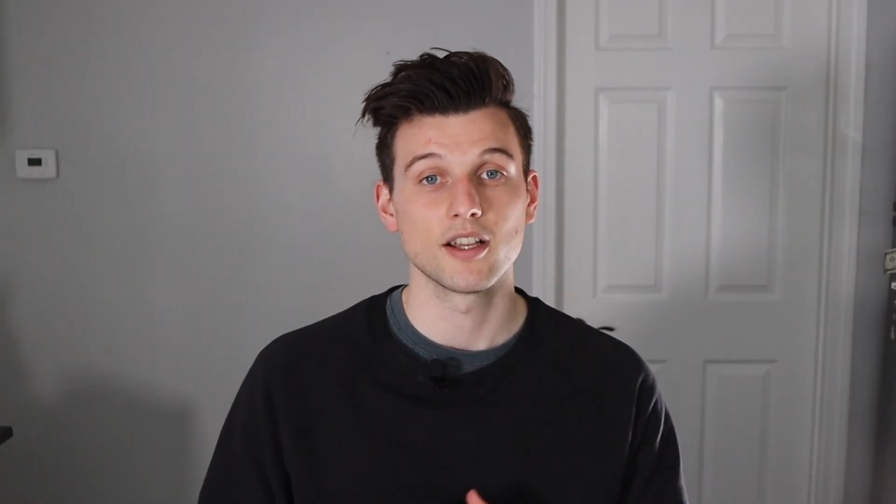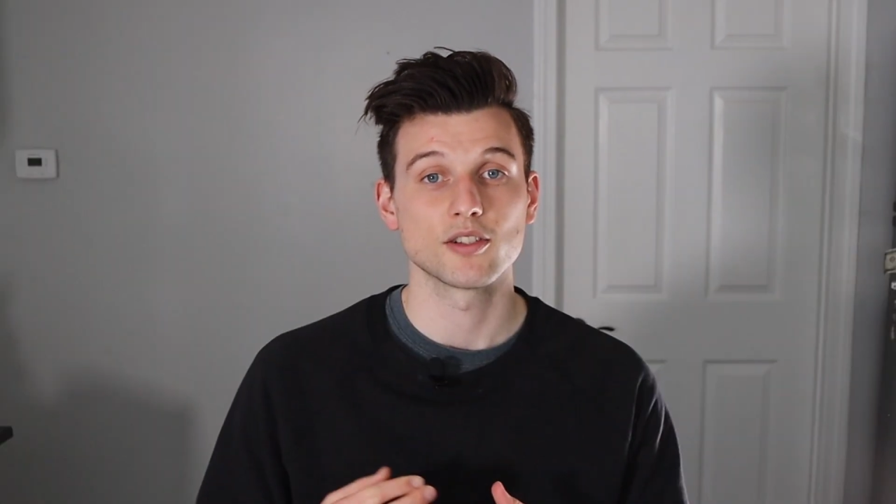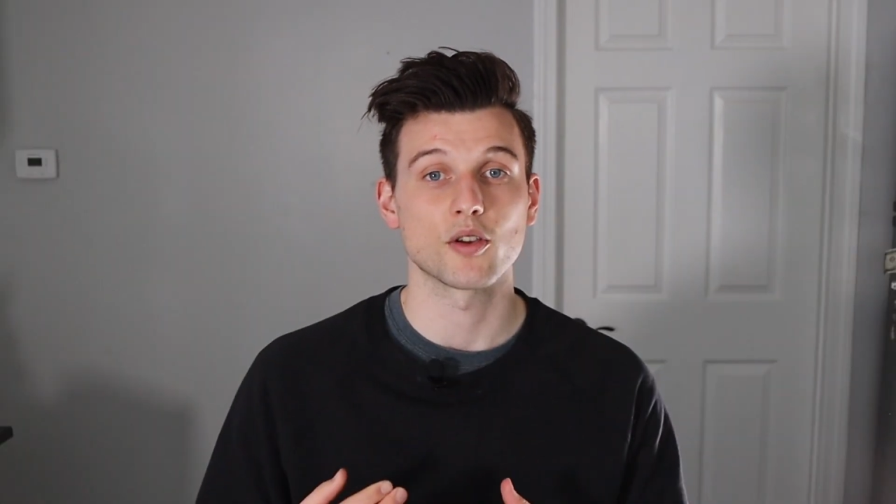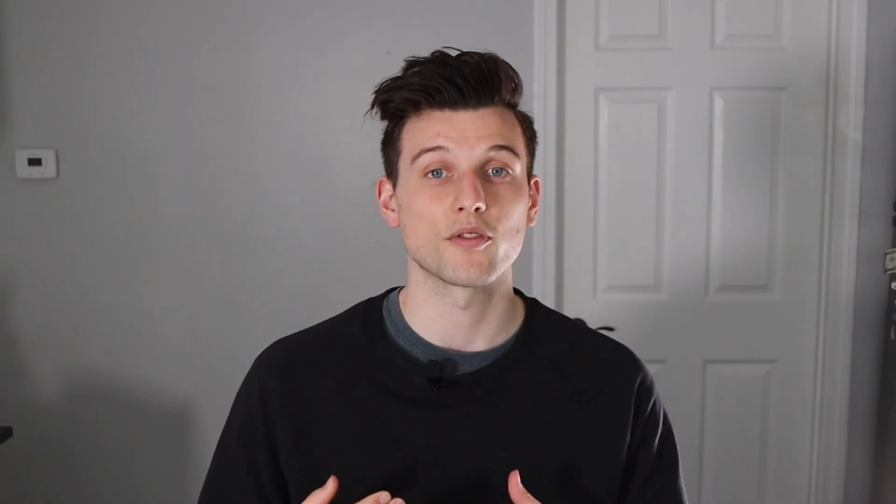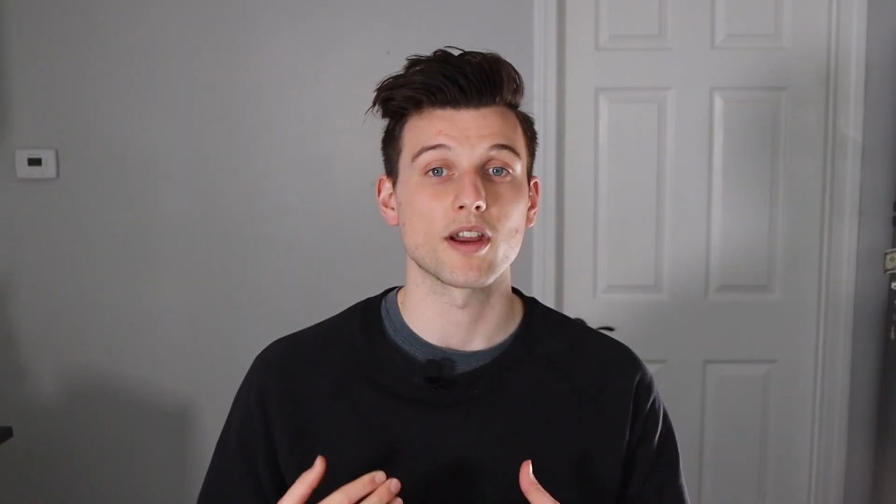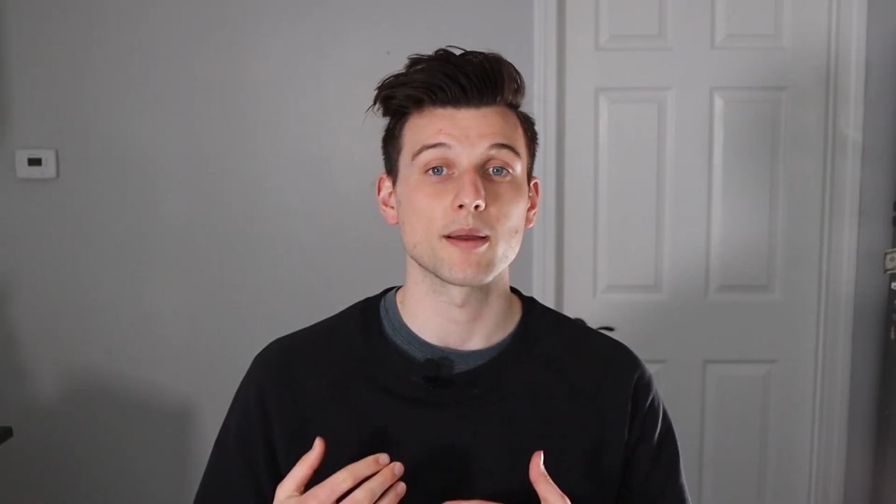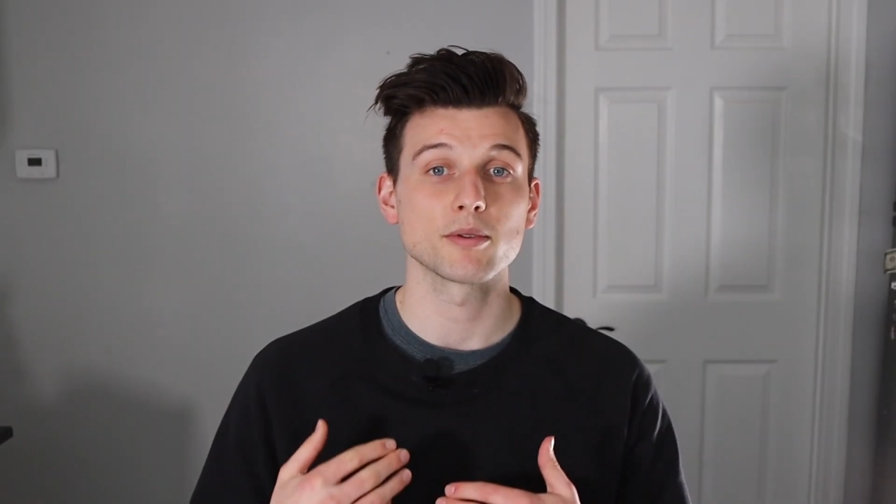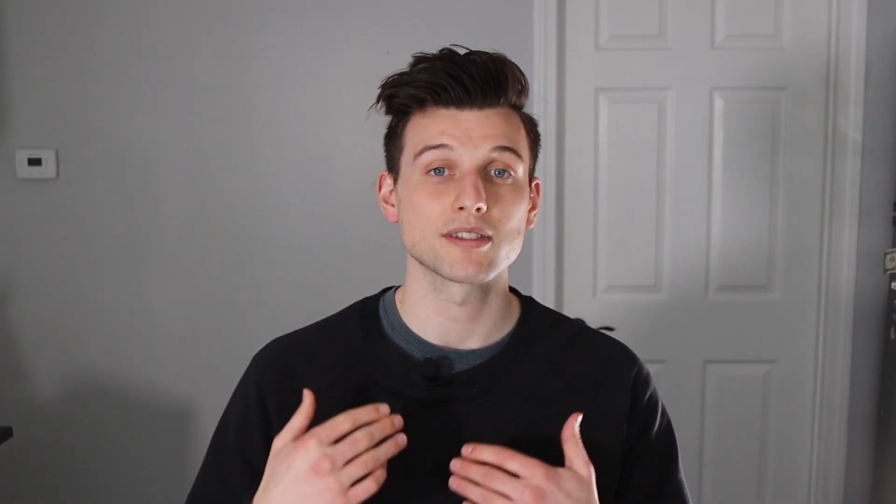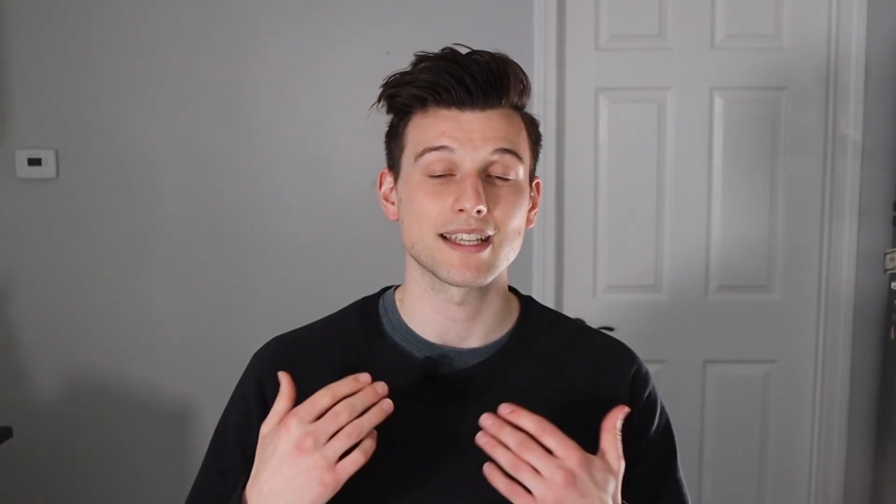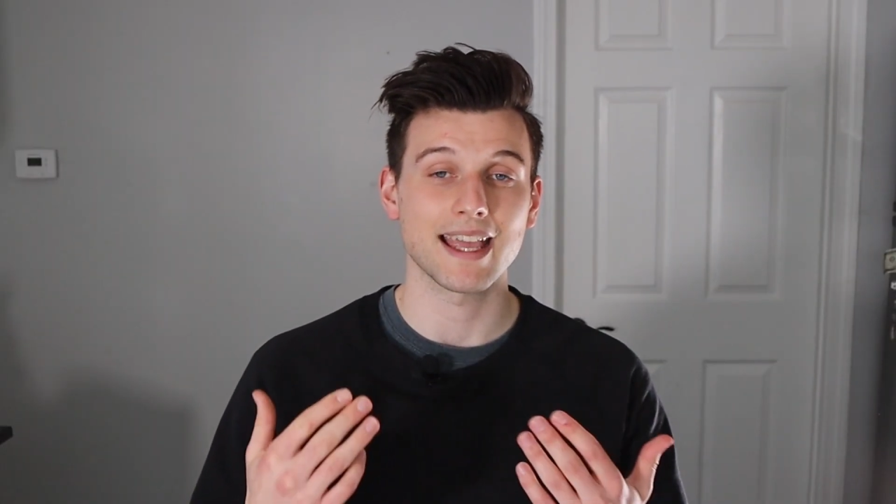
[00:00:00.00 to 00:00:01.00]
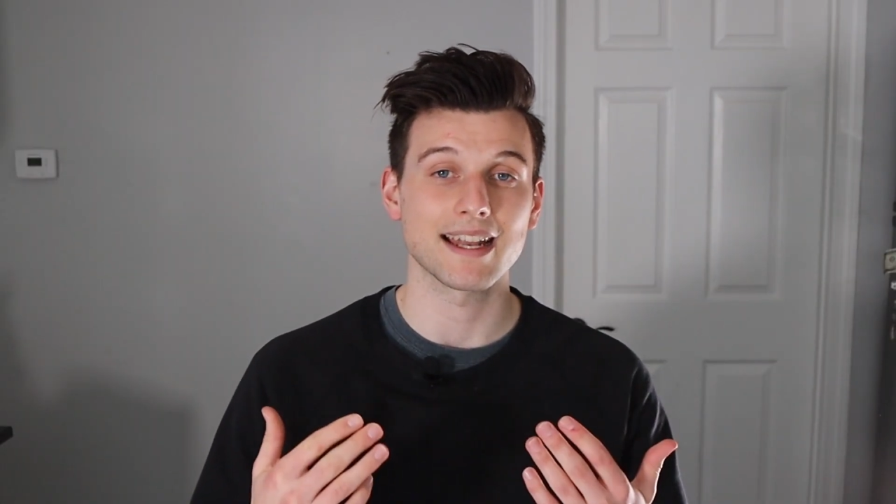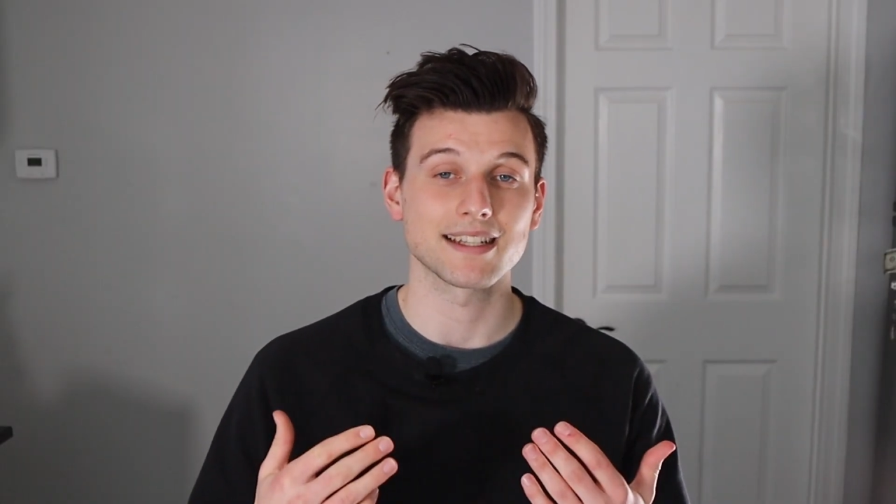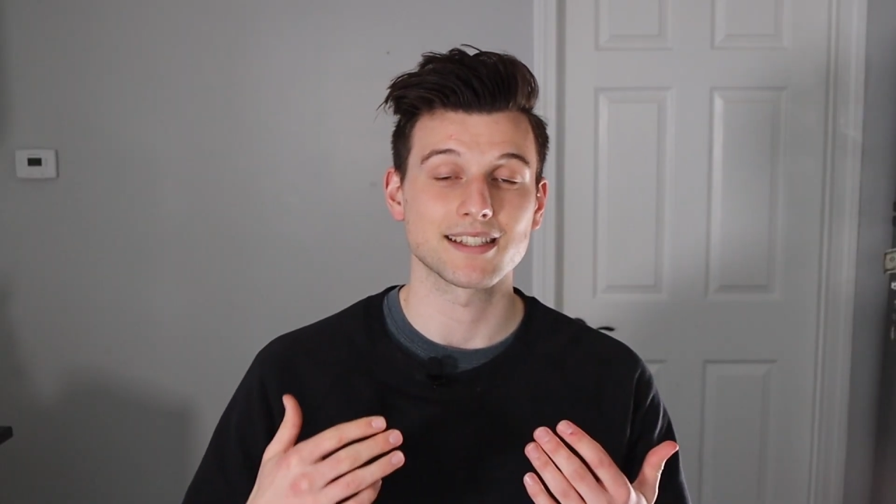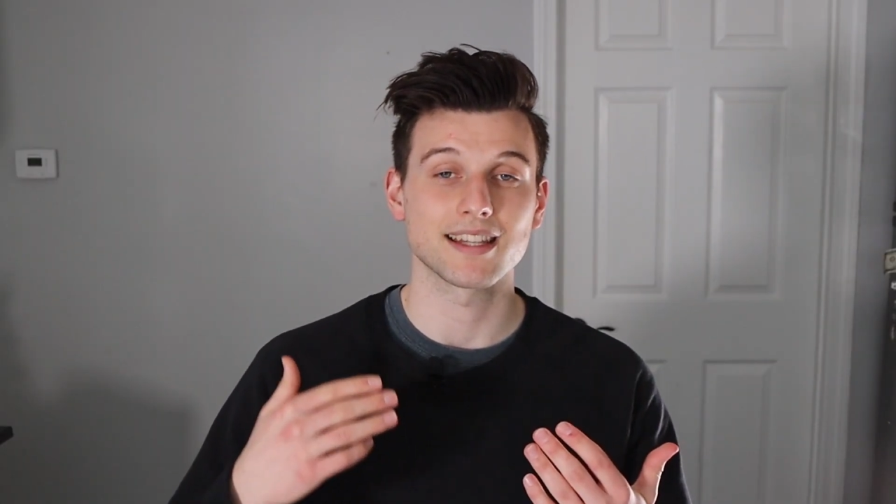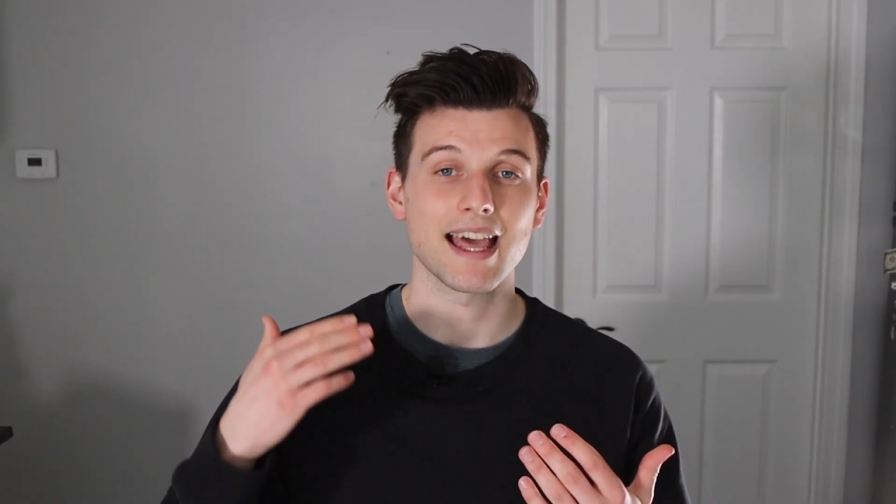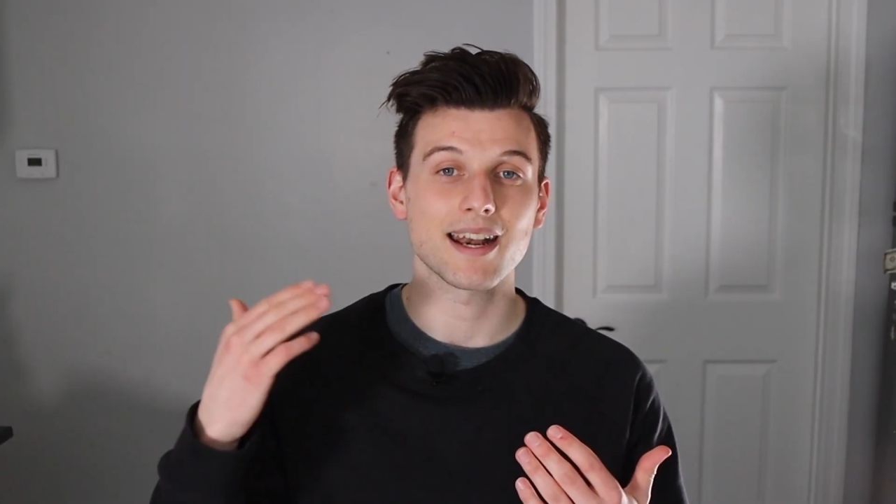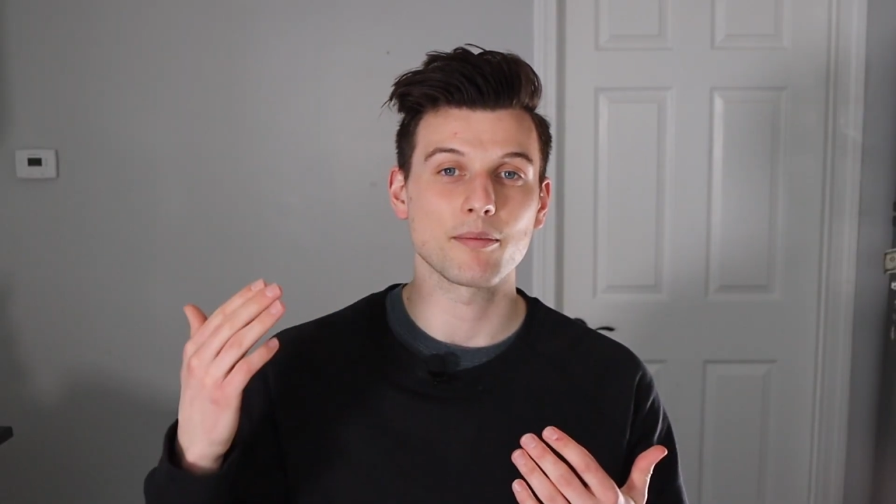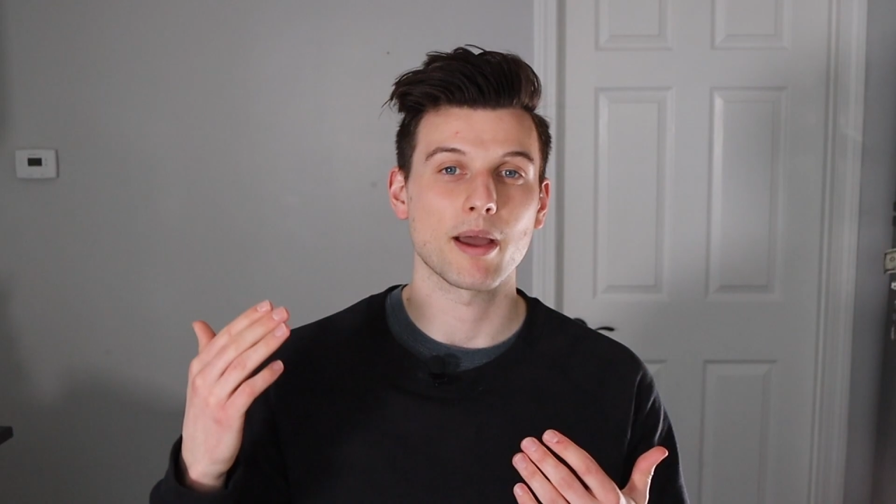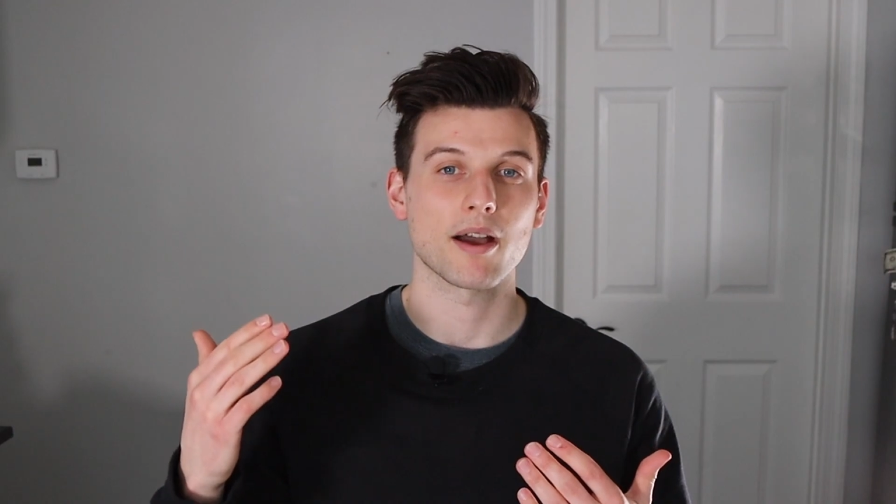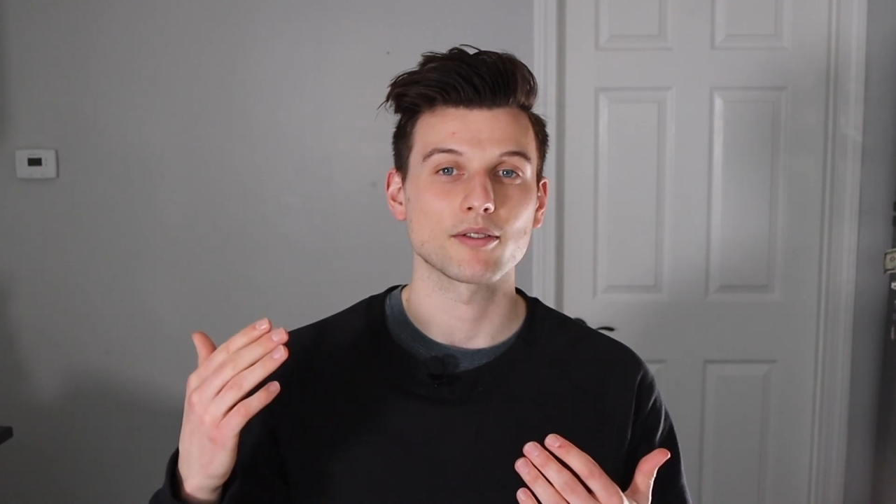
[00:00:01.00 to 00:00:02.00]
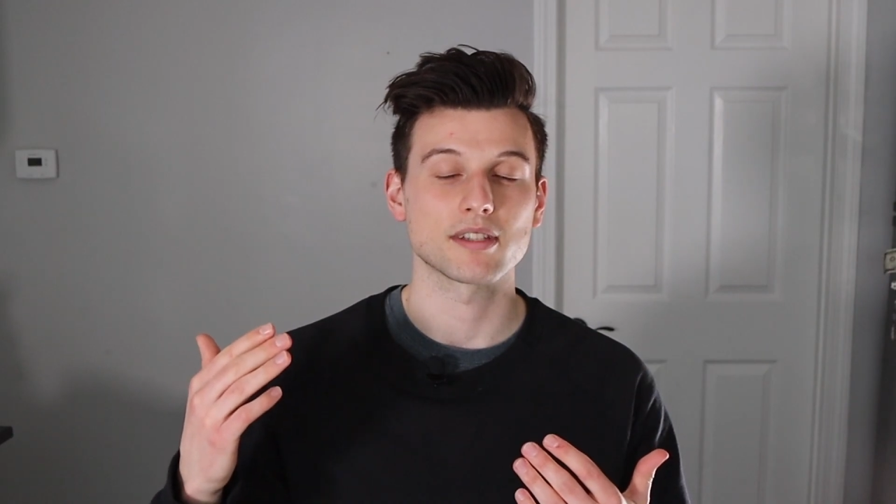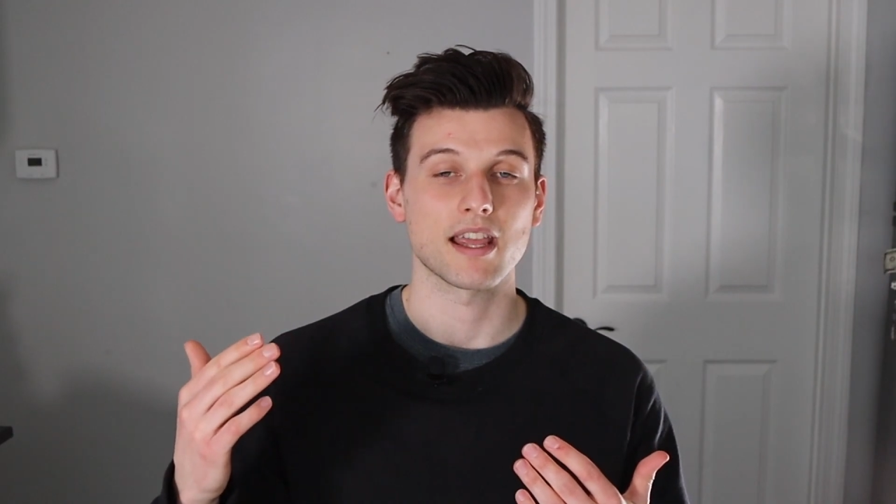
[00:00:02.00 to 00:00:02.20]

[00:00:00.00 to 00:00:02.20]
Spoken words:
So if you're able to get to that amount